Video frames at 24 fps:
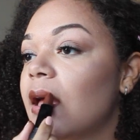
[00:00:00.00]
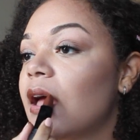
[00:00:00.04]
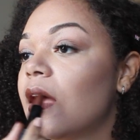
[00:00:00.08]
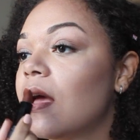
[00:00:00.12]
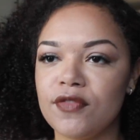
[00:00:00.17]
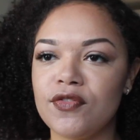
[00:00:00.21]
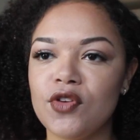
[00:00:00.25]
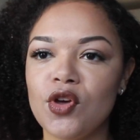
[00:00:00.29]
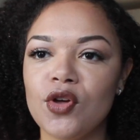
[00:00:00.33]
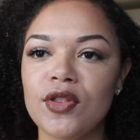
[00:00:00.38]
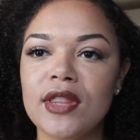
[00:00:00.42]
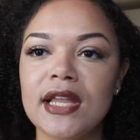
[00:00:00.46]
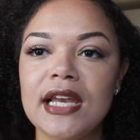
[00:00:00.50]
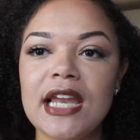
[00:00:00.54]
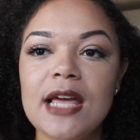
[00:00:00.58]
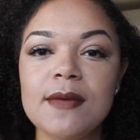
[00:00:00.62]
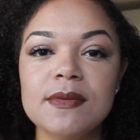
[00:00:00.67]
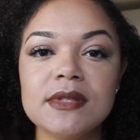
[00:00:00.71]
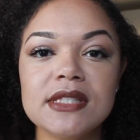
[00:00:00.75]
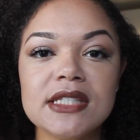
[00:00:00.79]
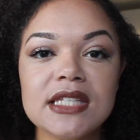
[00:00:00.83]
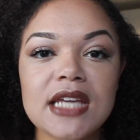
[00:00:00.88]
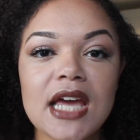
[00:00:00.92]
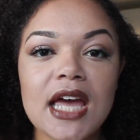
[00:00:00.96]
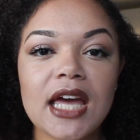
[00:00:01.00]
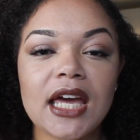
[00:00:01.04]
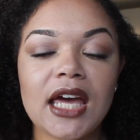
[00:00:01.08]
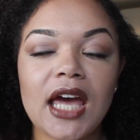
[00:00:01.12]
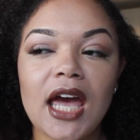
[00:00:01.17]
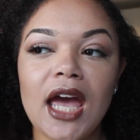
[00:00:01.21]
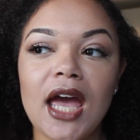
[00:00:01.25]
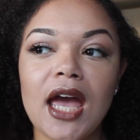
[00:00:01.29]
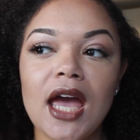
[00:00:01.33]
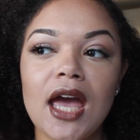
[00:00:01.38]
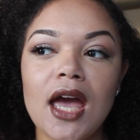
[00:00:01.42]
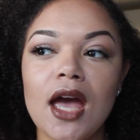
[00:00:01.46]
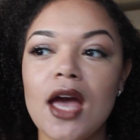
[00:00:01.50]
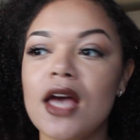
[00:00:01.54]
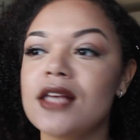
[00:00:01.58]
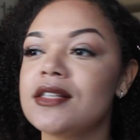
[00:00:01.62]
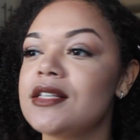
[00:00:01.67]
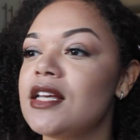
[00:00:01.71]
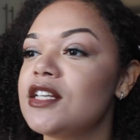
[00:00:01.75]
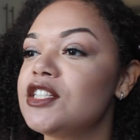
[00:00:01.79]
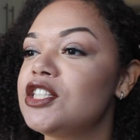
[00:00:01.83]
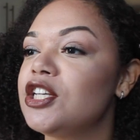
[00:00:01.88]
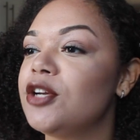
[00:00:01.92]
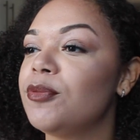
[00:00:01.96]
View on the lipstick is
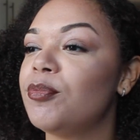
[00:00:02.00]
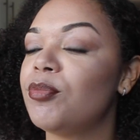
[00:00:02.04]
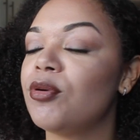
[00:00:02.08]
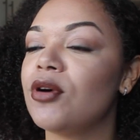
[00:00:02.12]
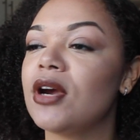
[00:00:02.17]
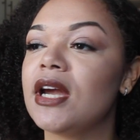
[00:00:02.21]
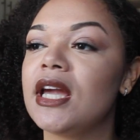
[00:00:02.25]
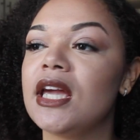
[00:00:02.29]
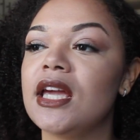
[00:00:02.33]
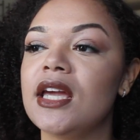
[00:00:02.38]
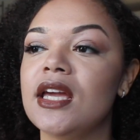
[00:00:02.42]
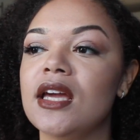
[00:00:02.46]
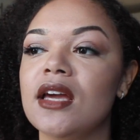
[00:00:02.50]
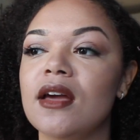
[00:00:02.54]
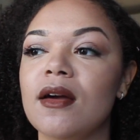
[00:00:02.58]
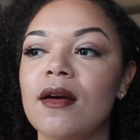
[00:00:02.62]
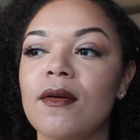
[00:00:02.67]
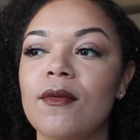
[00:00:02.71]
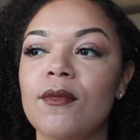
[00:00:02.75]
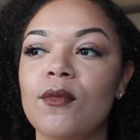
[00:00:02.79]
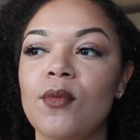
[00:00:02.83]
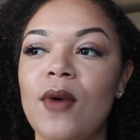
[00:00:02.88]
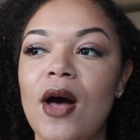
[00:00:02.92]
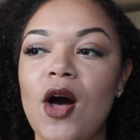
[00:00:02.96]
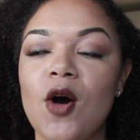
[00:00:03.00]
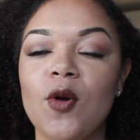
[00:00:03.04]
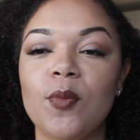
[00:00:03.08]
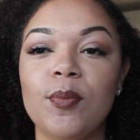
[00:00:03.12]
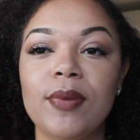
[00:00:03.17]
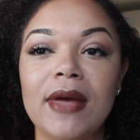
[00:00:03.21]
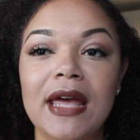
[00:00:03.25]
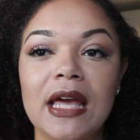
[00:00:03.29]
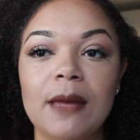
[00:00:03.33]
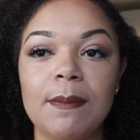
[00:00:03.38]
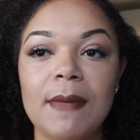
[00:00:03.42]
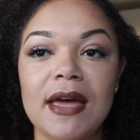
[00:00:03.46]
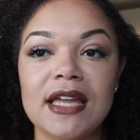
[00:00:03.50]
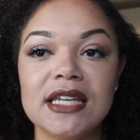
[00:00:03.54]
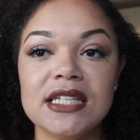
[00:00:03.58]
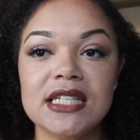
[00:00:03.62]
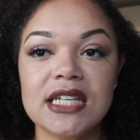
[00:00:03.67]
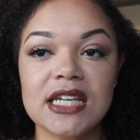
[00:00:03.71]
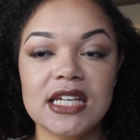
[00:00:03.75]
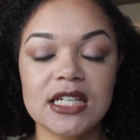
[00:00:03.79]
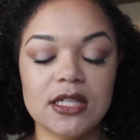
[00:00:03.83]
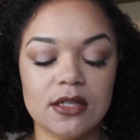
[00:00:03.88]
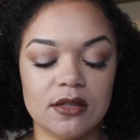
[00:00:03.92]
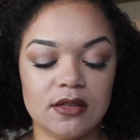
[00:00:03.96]
actually pretty well
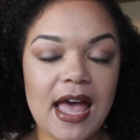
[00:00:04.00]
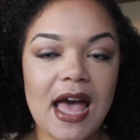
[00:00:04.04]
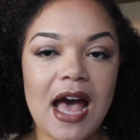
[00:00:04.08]
pigmented.